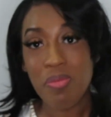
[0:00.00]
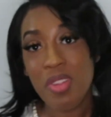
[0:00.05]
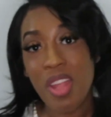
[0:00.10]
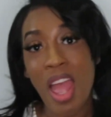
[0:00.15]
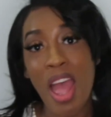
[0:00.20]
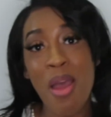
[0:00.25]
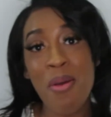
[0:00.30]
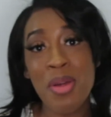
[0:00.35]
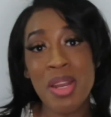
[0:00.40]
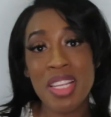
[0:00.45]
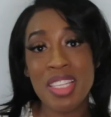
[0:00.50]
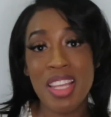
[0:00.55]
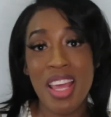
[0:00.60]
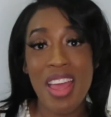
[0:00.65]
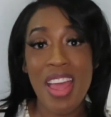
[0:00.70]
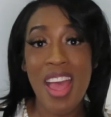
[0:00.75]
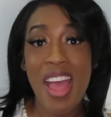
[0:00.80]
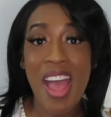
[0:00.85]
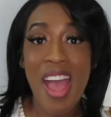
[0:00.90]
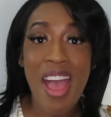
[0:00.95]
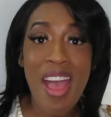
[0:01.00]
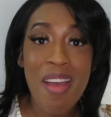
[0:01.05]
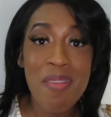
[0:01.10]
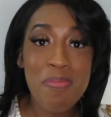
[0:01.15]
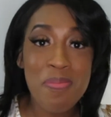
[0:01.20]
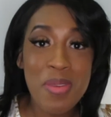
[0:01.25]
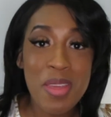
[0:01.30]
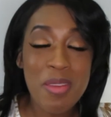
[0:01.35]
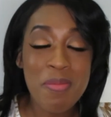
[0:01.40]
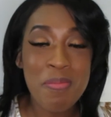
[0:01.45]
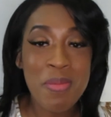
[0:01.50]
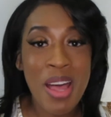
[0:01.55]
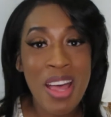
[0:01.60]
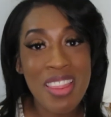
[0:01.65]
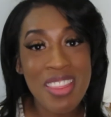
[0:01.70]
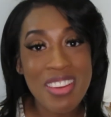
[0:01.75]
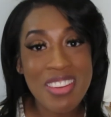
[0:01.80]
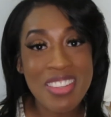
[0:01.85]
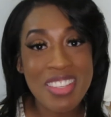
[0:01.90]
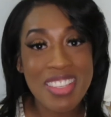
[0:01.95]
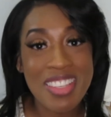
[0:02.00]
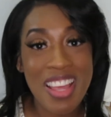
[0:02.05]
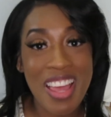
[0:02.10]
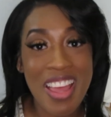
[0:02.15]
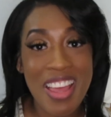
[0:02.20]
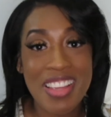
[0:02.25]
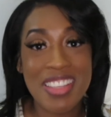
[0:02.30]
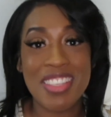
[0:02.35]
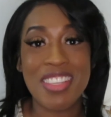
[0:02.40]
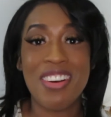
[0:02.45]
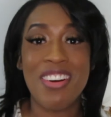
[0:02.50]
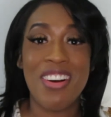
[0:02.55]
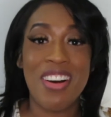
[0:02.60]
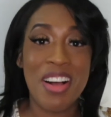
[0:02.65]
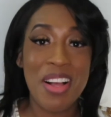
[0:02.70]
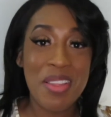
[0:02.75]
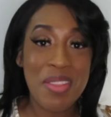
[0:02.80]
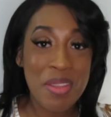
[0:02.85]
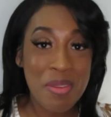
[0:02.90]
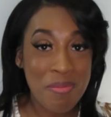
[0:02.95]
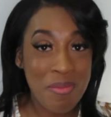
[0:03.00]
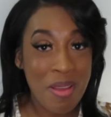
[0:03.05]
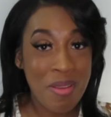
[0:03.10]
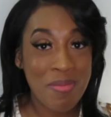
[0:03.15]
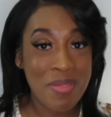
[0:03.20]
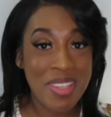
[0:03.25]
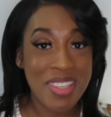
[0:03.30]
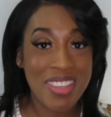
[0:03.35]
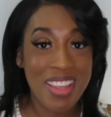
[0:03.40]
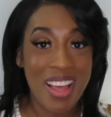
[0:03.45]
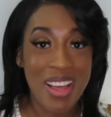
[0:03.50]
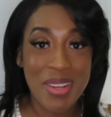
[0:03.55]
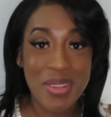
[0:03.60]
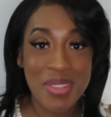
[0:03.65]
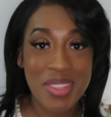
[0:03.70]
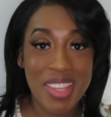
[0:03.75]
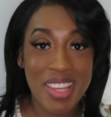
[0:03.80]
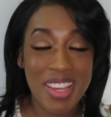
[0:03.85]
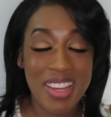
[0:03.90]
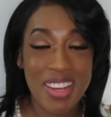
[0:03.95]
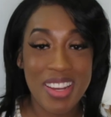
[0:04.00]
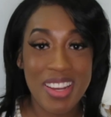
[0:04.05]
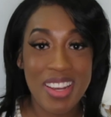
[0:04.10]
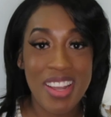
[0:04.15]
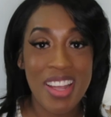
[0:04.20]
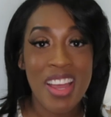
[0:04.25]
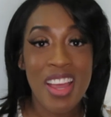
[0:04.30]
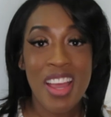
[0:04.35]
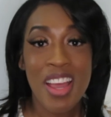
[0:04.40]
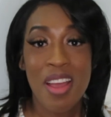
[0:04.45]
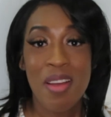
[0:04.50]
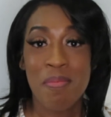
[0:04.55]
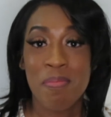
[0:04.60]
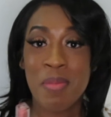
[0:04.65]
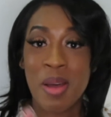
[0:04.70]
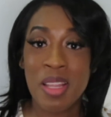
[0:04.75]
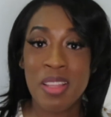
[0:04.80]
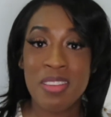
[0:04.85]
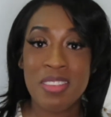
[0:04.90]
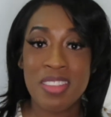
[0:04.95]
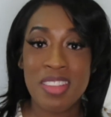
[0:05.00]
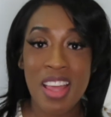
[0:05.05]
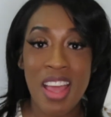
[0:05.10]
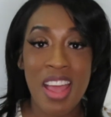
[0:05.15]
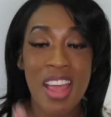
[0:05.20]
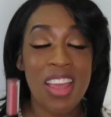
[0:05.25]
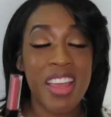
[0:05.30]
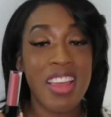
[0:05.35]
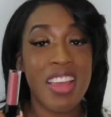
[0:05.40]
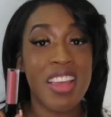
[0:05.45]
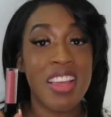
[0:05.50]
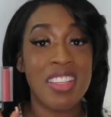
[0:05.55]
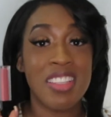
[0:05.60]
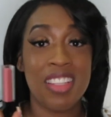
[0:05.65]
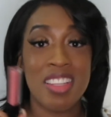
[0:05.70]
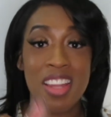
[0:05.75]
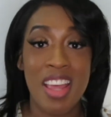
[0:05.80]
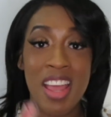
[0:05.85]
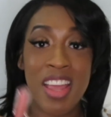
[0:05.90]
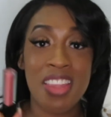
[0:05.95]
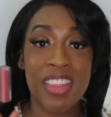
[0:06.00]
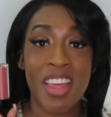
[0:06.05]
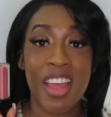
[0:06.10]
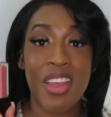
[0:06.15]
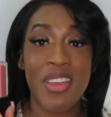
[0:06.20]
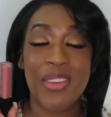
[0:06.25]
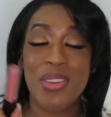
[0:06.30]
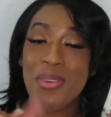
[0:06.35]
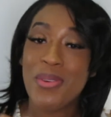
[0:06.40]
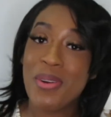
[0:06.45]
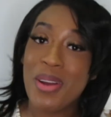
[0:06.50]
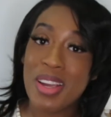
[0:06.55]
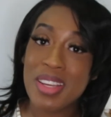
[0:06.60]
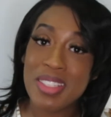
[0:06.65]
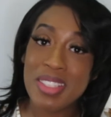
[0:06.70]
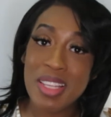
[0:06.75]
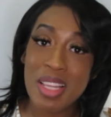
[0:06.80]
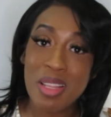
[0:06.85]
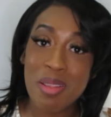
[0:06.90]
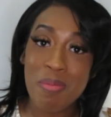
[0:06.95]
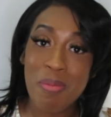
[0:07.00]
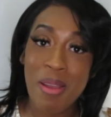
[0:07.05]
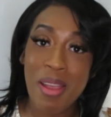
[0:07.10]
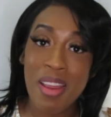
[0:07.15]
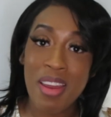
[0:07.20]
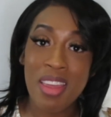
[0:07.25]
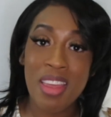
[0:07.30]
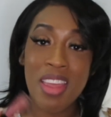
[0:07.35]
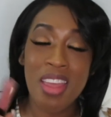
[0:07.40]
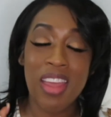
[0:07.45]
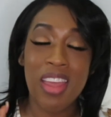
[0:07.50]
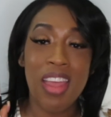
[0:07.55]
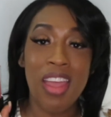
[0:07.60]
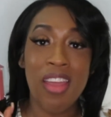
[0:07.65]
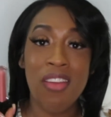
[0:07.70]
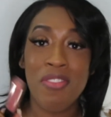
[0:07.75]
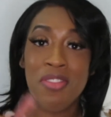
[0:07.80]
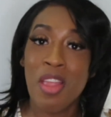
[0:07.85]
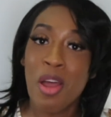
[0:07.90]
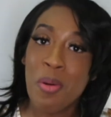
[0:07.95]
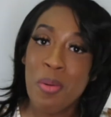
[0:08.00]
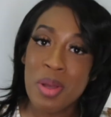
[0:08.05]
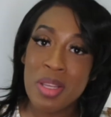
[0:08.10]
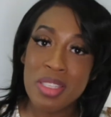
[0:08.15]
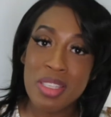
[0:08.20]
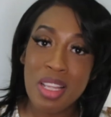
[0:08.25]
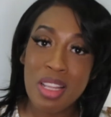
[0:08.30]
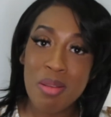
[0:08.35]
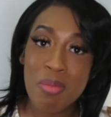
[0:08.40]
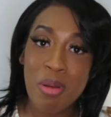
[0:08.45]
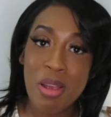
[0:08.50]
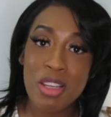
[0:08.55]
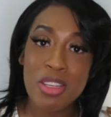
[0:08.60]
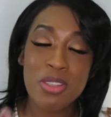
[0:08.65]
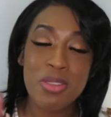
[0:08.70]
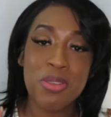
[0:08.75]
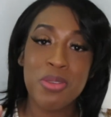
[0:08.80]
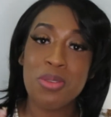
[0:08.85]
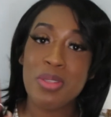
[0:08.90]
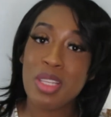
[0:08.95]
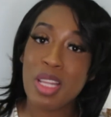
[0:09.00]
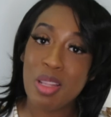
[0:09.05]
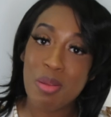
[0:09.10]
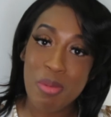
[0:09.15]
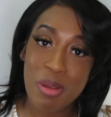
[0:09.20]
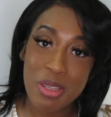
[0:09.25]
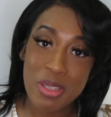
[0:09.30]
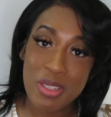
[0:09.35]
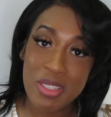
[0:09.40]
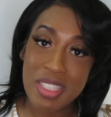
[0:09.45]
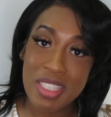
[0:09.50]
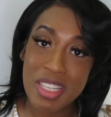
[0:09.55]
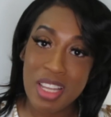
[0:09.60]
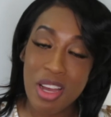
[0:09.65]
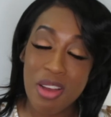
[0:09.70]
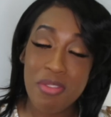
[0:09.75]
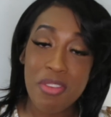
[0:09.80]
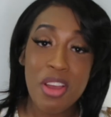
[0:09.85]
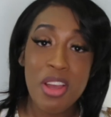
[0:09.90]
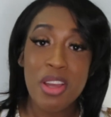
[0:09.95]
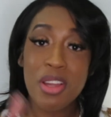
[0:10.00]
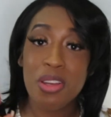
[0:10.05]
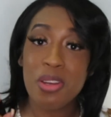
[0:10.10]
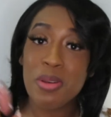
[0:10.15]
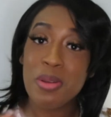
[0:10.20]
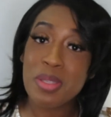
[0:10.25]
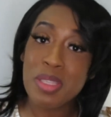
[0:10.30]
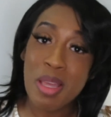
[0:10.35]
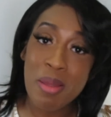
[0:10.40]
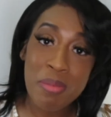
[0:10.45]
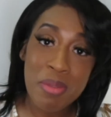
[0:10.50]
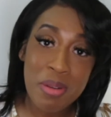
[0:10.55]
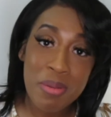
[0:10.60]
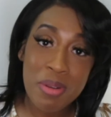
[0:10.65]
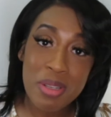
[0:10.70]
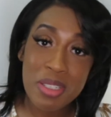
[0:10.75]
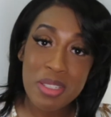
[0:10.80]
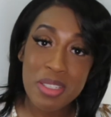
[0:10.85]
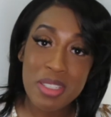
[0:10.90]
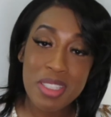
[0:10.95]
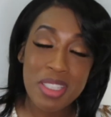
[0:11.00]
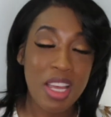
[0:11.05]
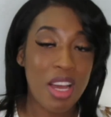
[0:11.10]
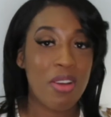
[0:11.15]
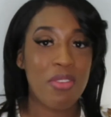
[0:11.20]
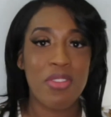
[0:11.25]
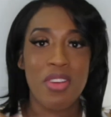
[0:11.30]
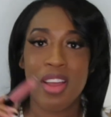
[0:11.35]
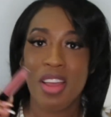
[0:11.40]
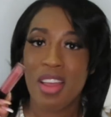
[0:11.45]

I want to say happy Mother's Day to all the mommies out there. Mother's Day is the day that you are celebrated. If no one celebrates you, you celebrate yourself. Do something with yourself.